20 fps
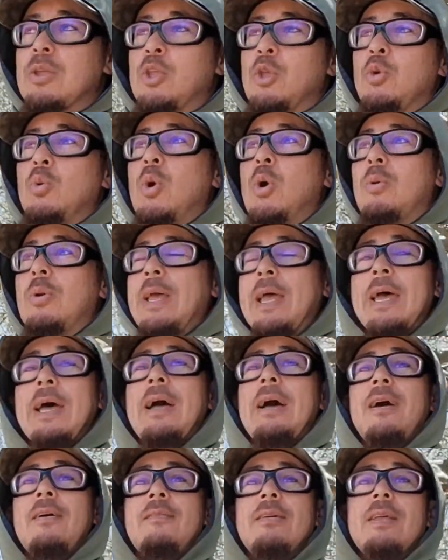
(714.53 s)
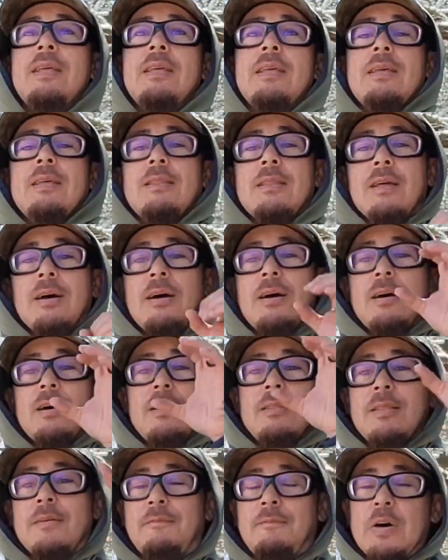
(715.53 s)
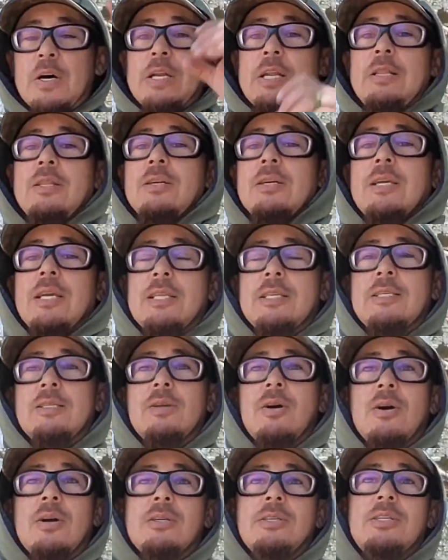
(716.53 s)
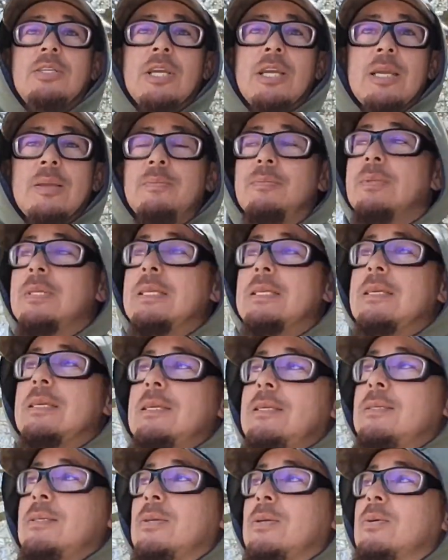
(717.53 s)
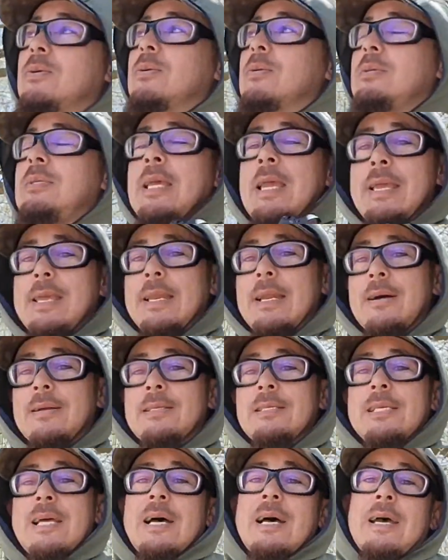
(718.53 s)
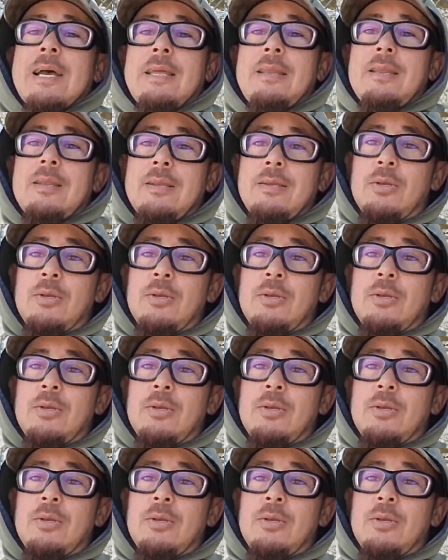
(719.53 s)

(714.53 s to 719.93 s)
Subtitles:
You won't have the funny looking star shape. So take it outside.